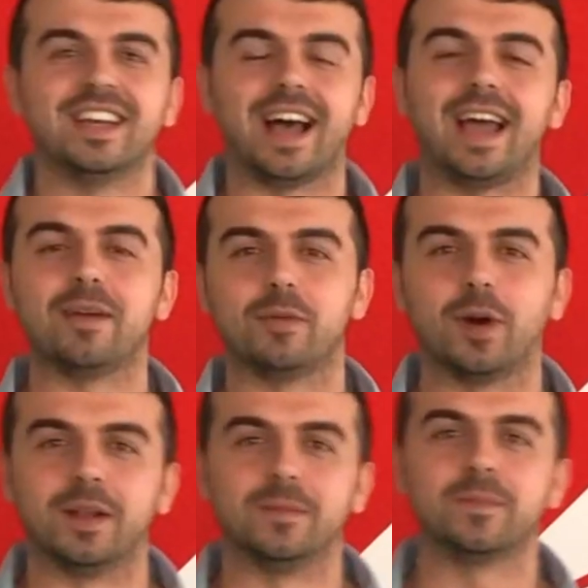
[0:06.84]
Hi
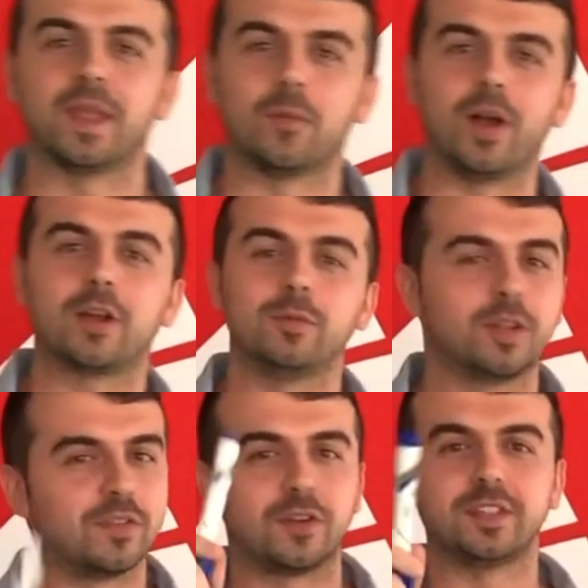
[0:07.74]
everyone, and welcome to
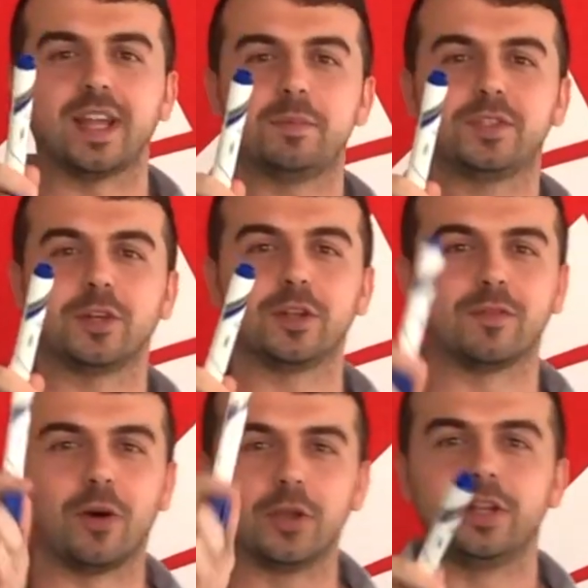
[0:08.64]
the first episode
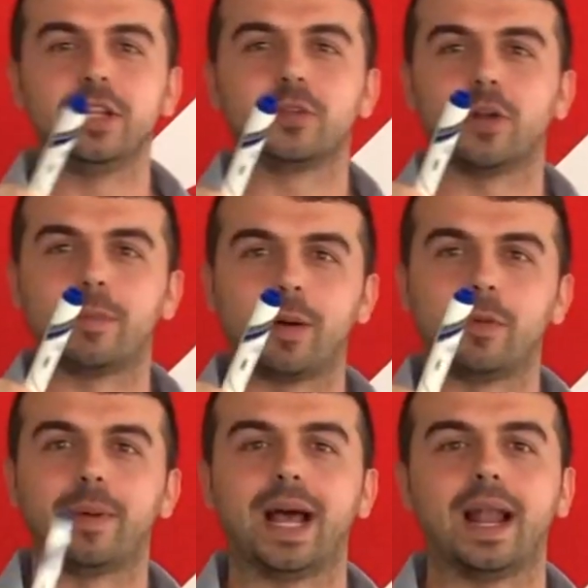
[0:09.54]
of All You Need to Know About
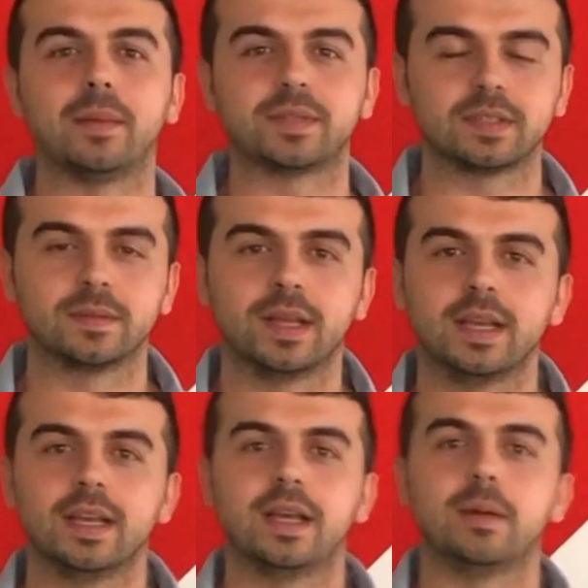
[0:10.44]
Mobile Apps.
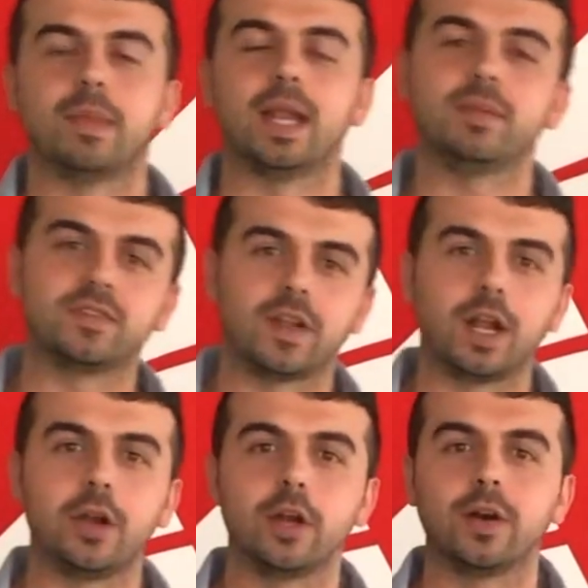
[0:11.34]
My name is
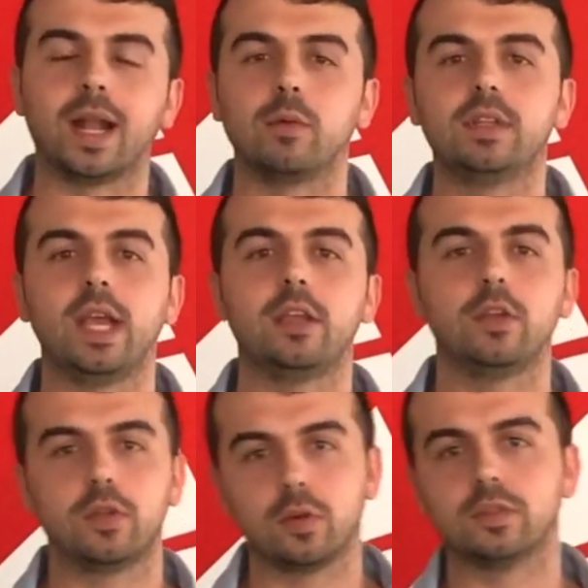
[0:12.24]
Valerio, and I will take
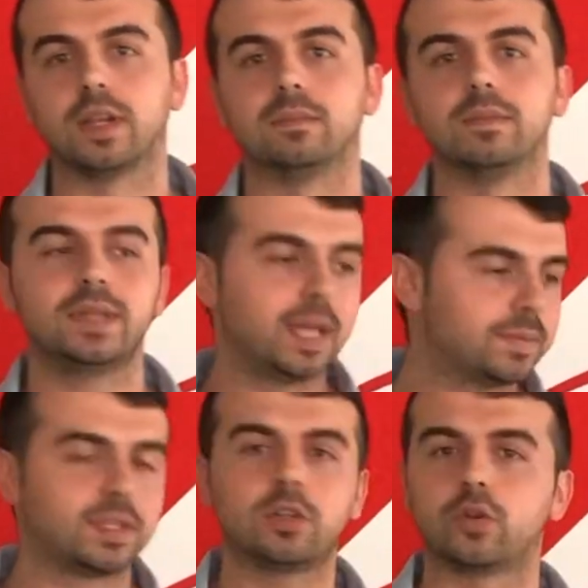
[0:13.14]
you through some
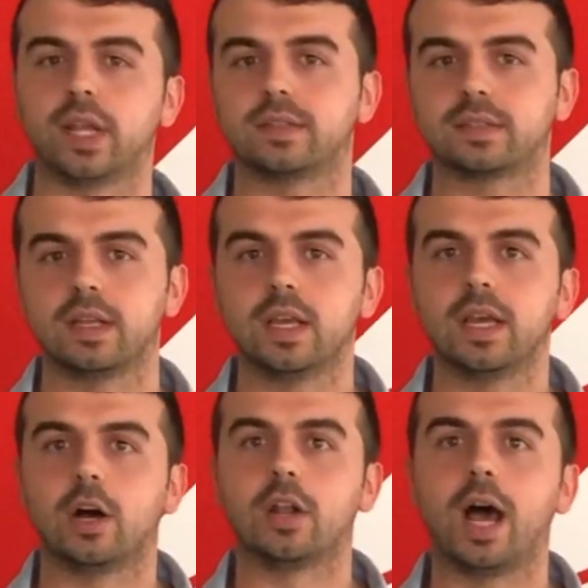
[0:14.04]
tips and tricks
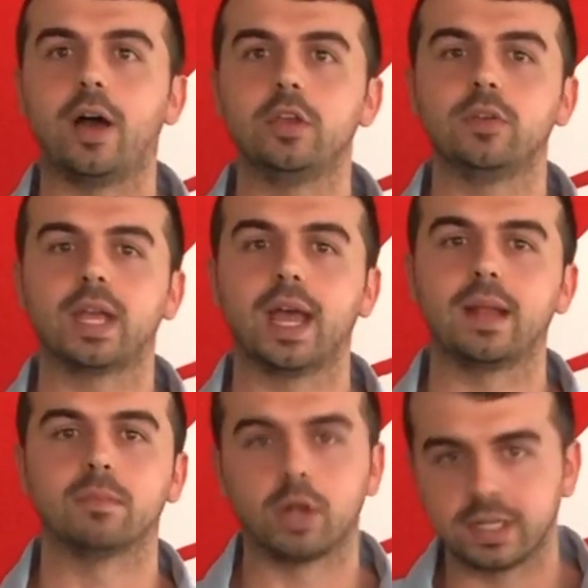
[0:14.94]
on how you
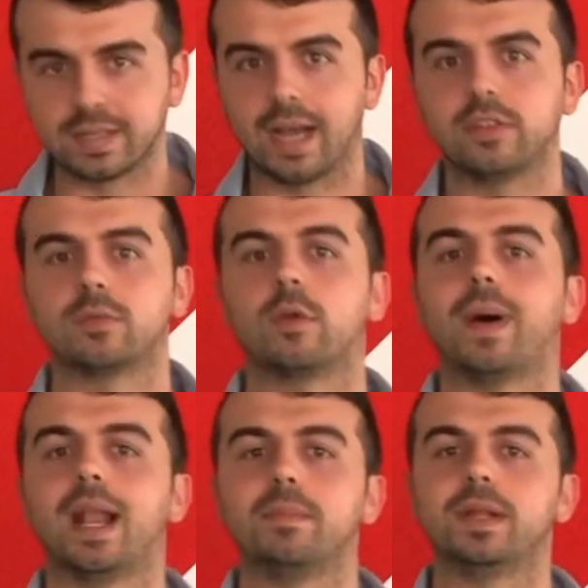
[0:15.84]
can monetize your
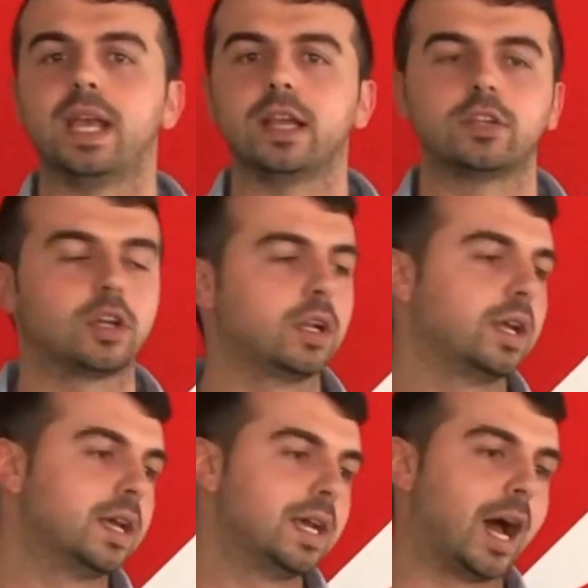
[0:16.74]
mobile application,
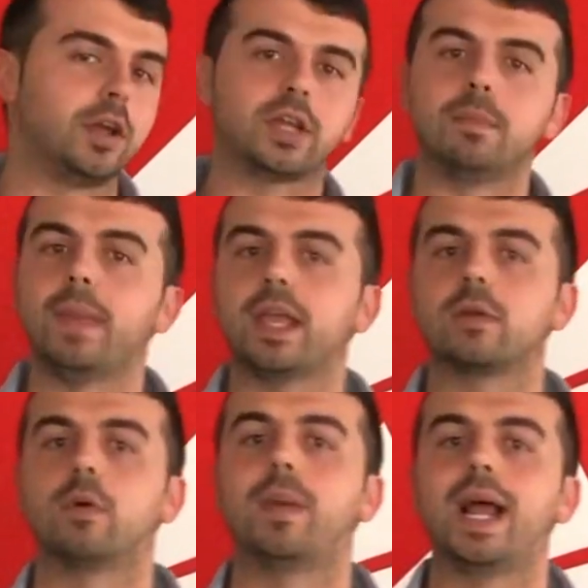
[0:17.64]
how you can make
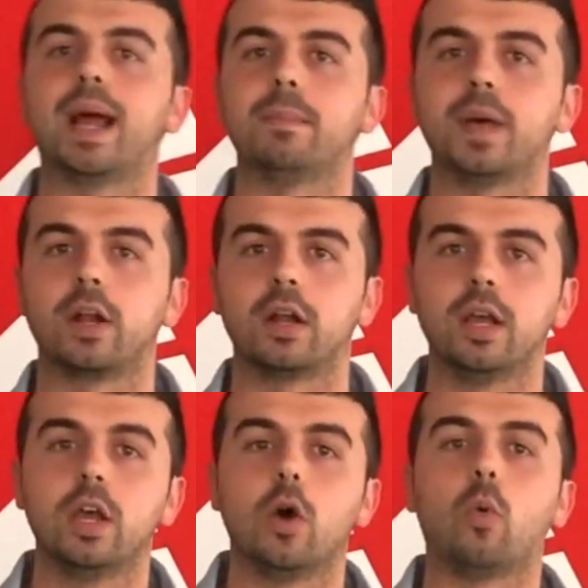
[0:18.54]
your mobile app
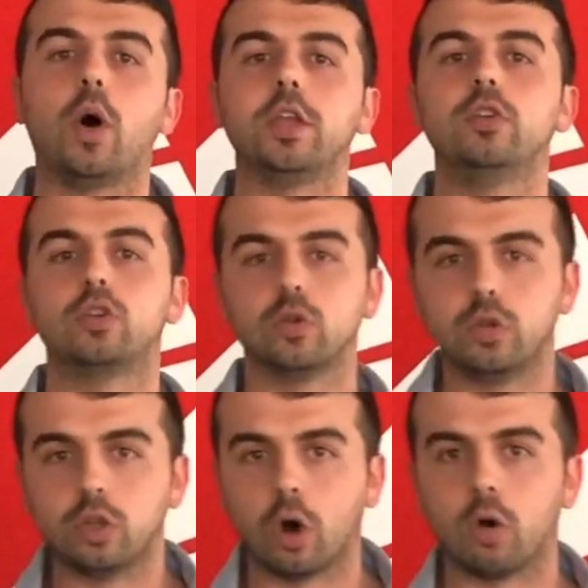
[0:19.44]
better, what you
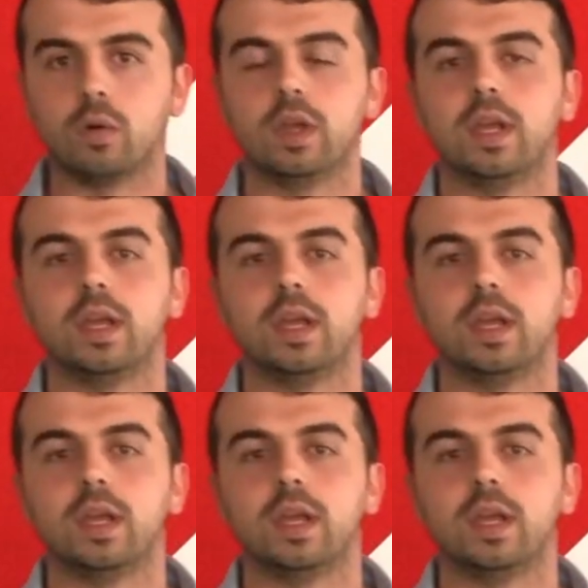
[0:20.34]
should know